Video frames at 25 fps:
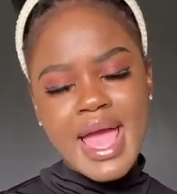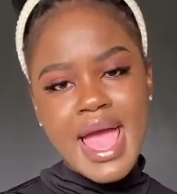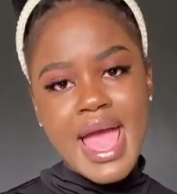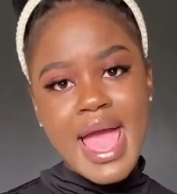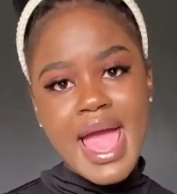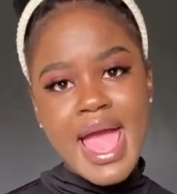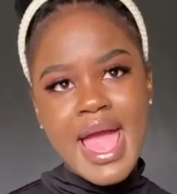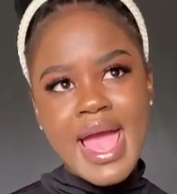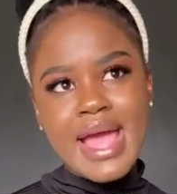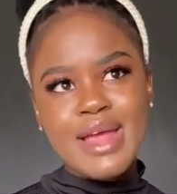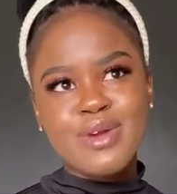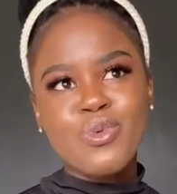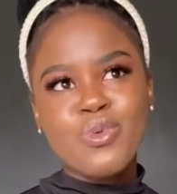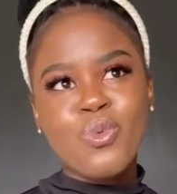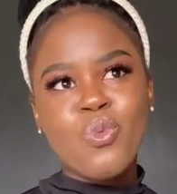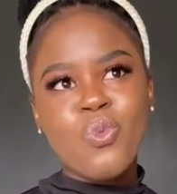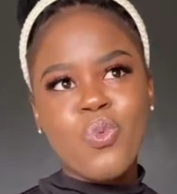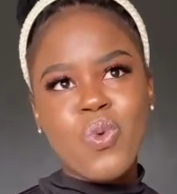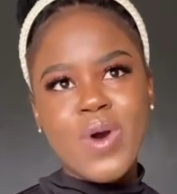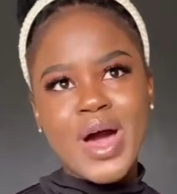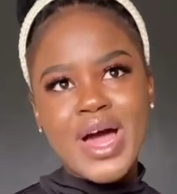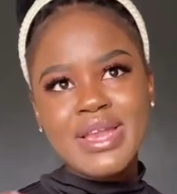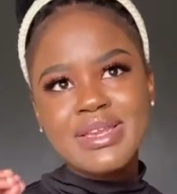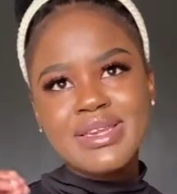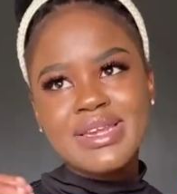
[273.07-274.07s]
And
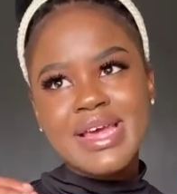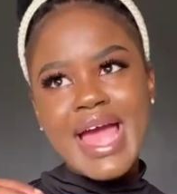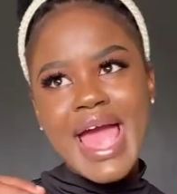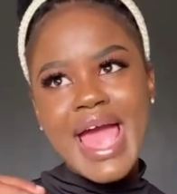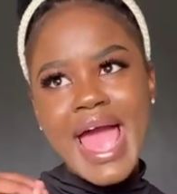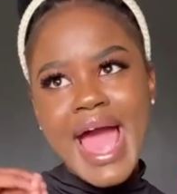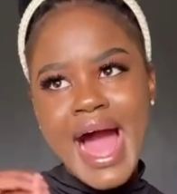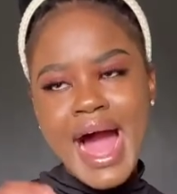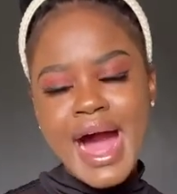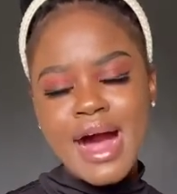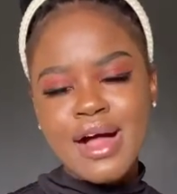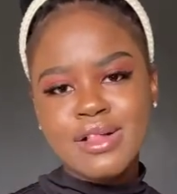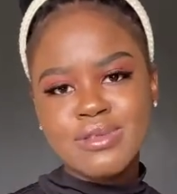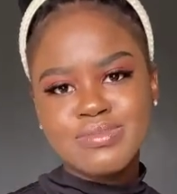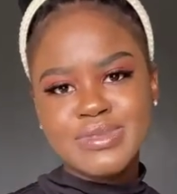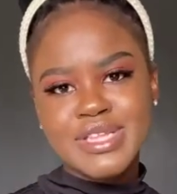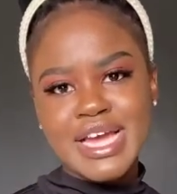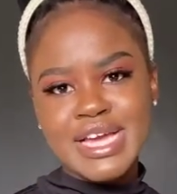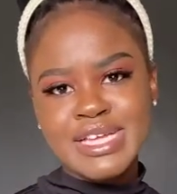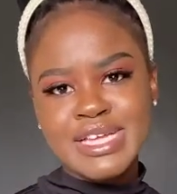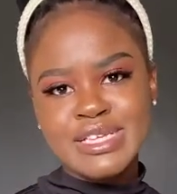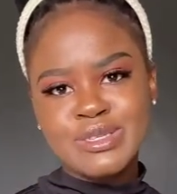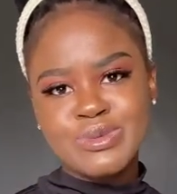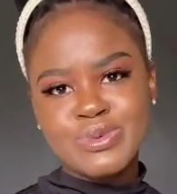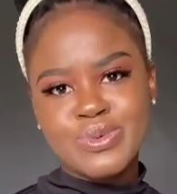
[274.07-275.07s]
what helped
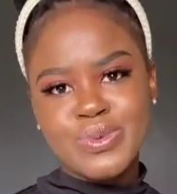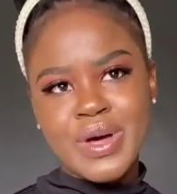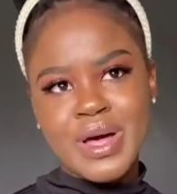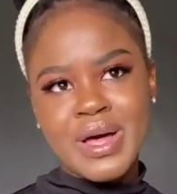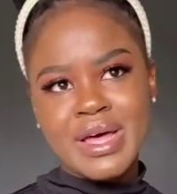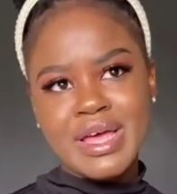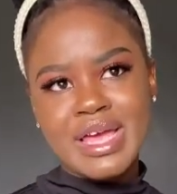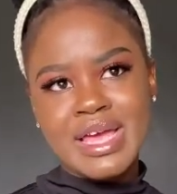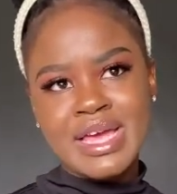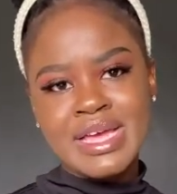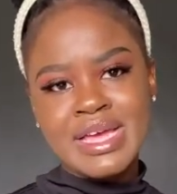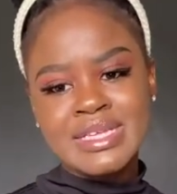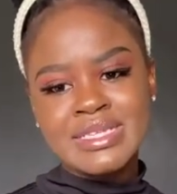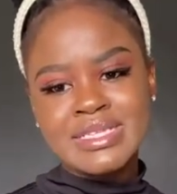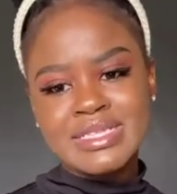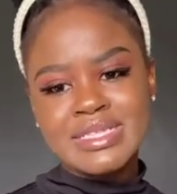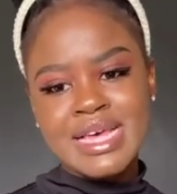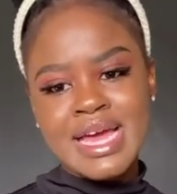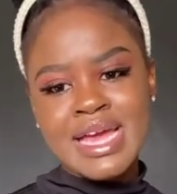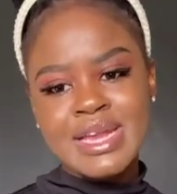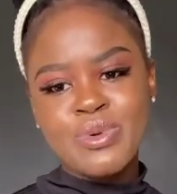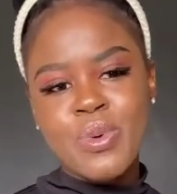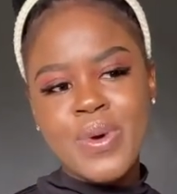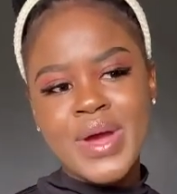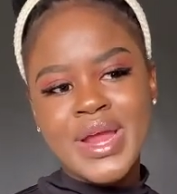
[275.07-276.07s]
as well is
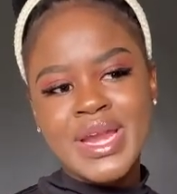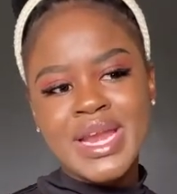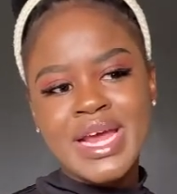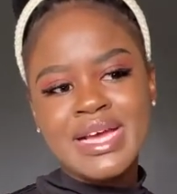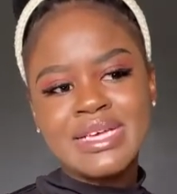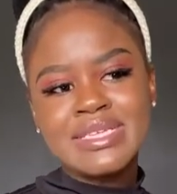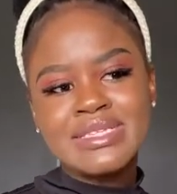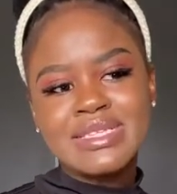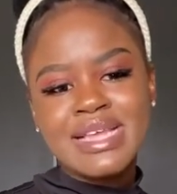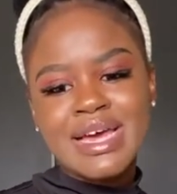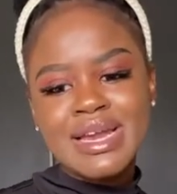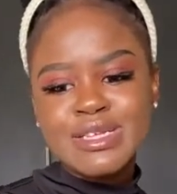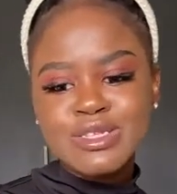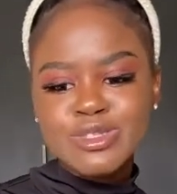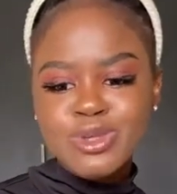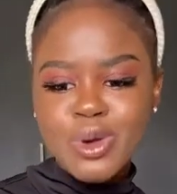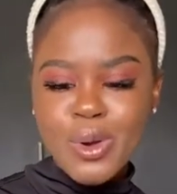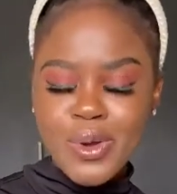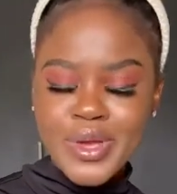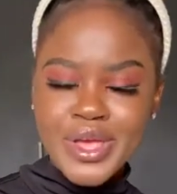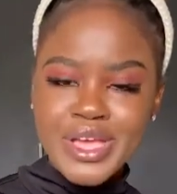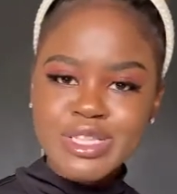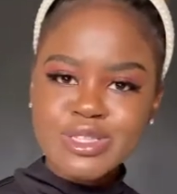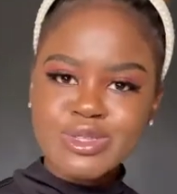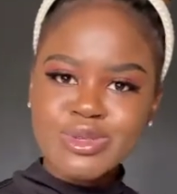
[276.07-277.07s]
that when I started
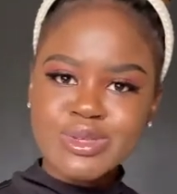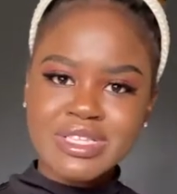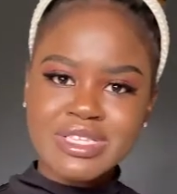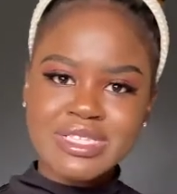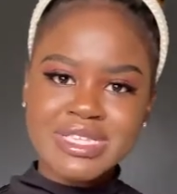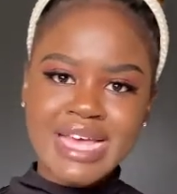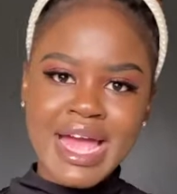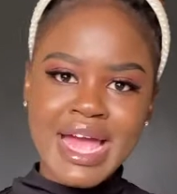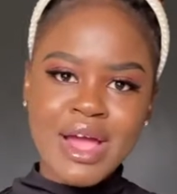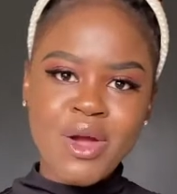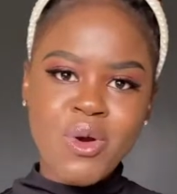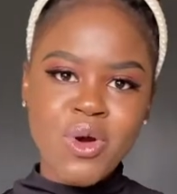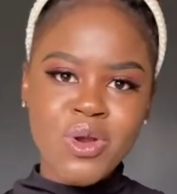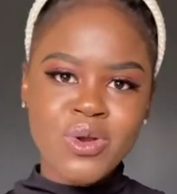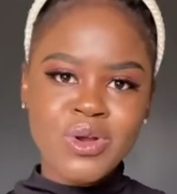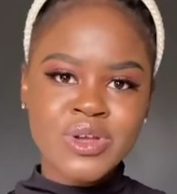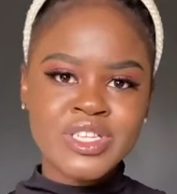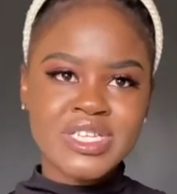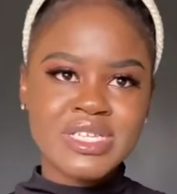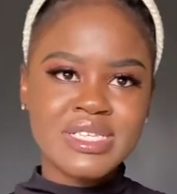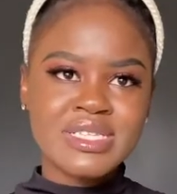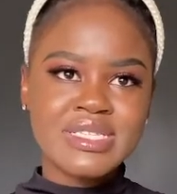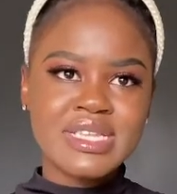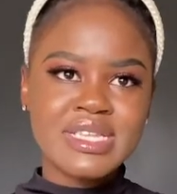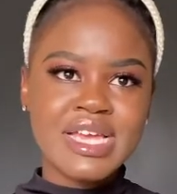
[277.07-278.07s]
talking to the
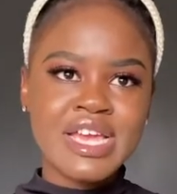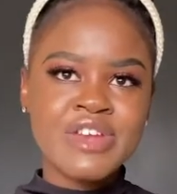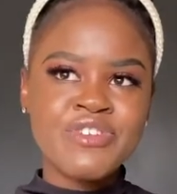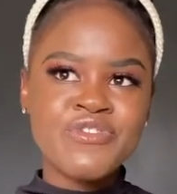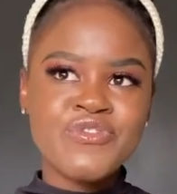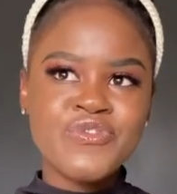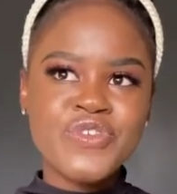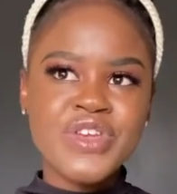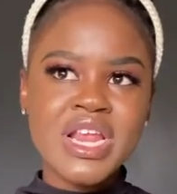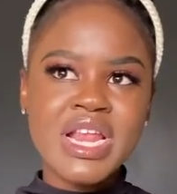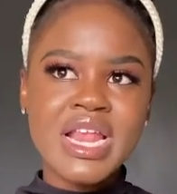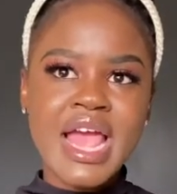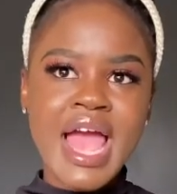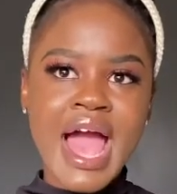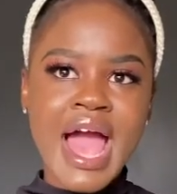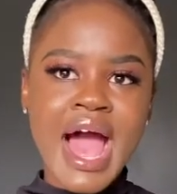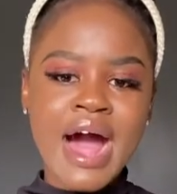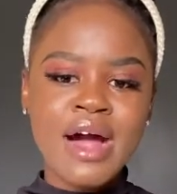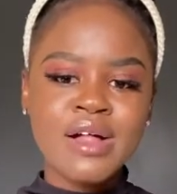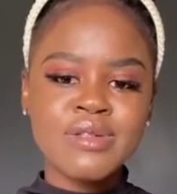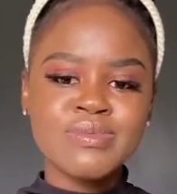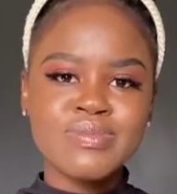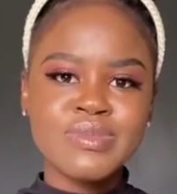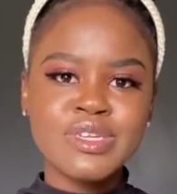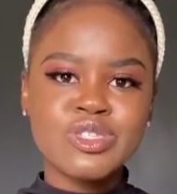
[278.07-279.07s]
psychologist, it really
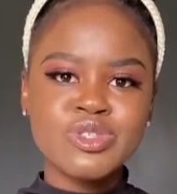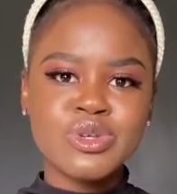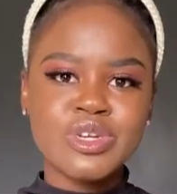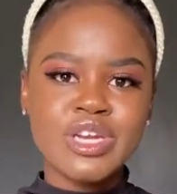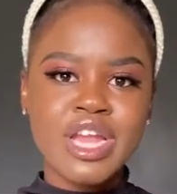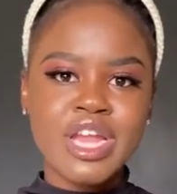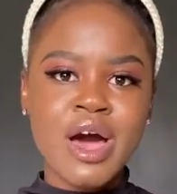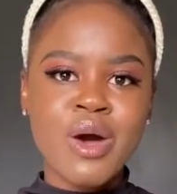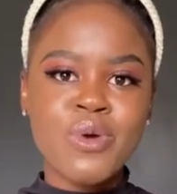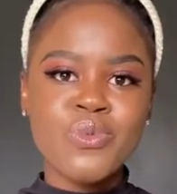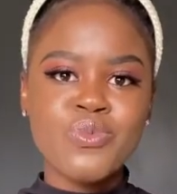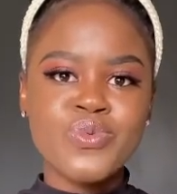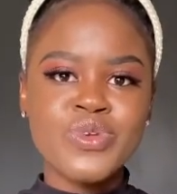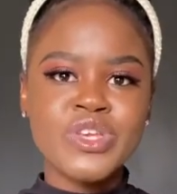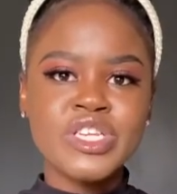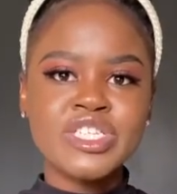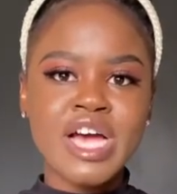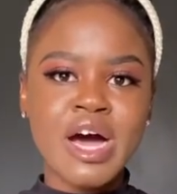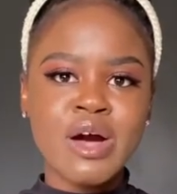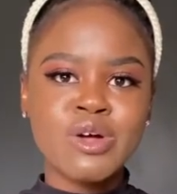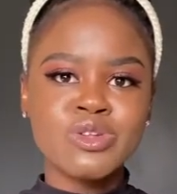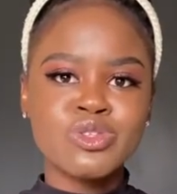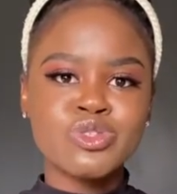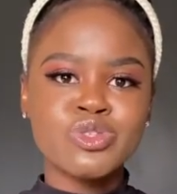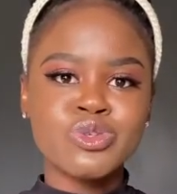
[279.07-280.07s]
helped me to now reach
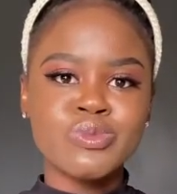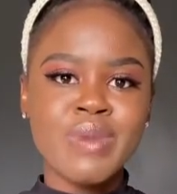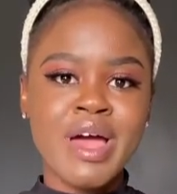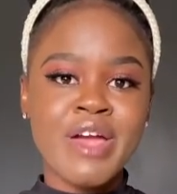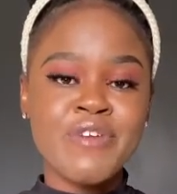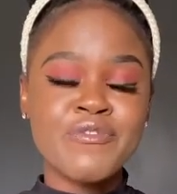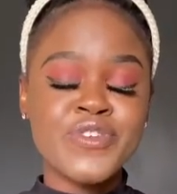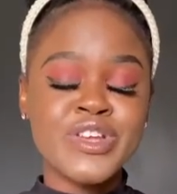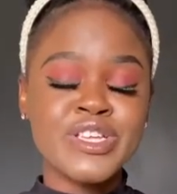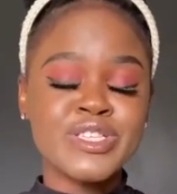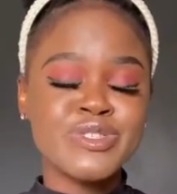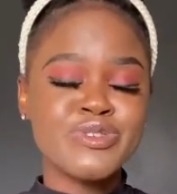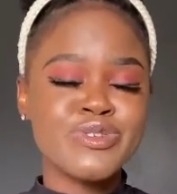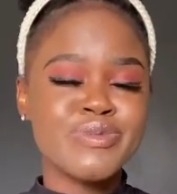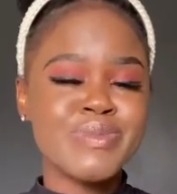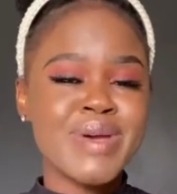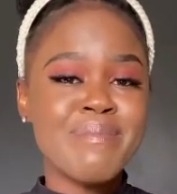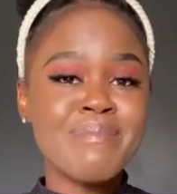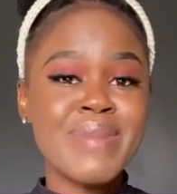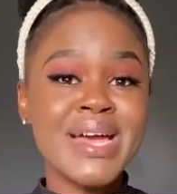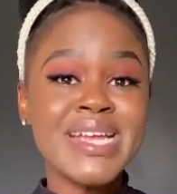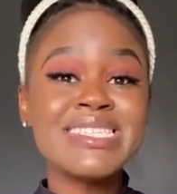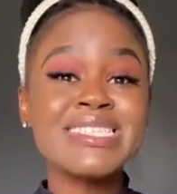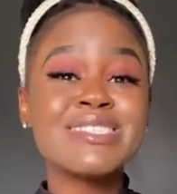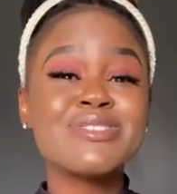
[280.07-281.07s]
out to my friends. Remember,
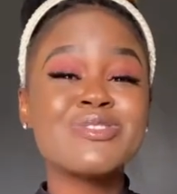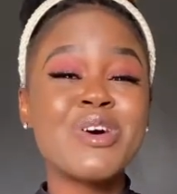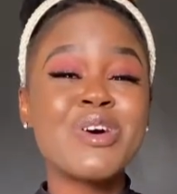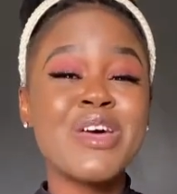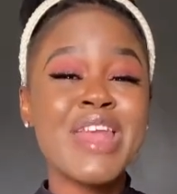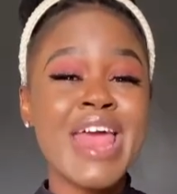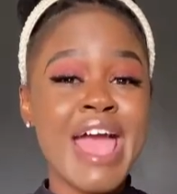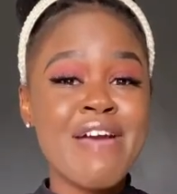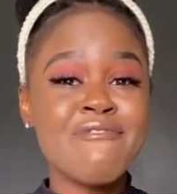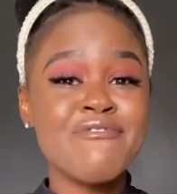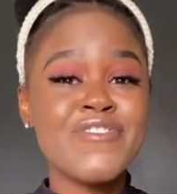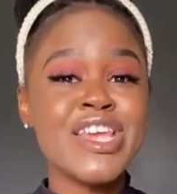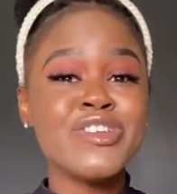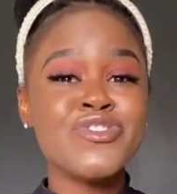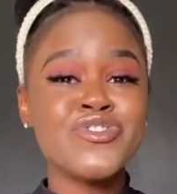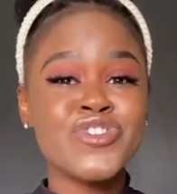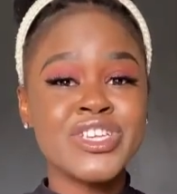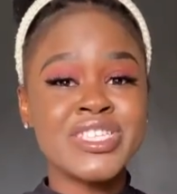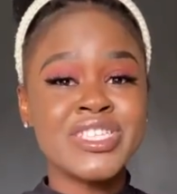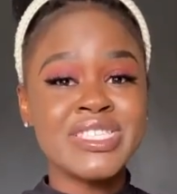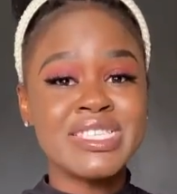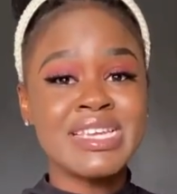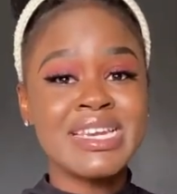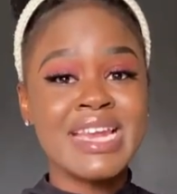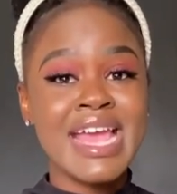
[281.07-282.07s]
I did not have
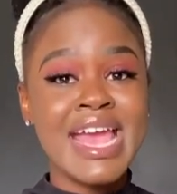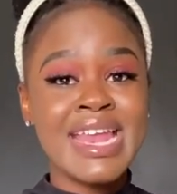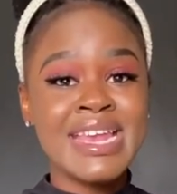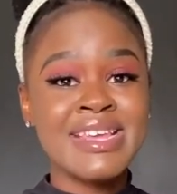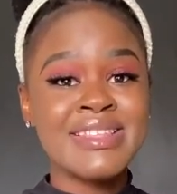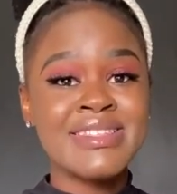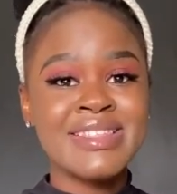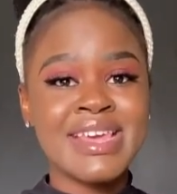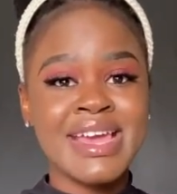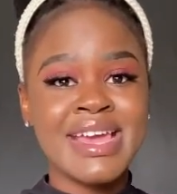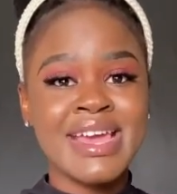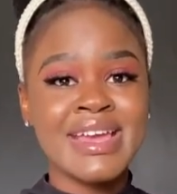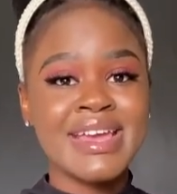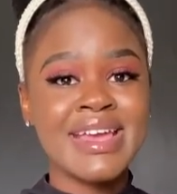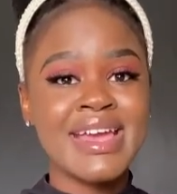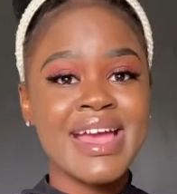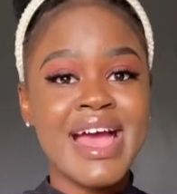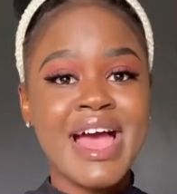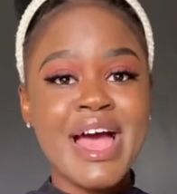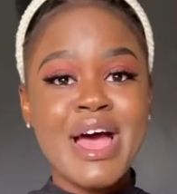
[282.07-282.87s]
interest in anything.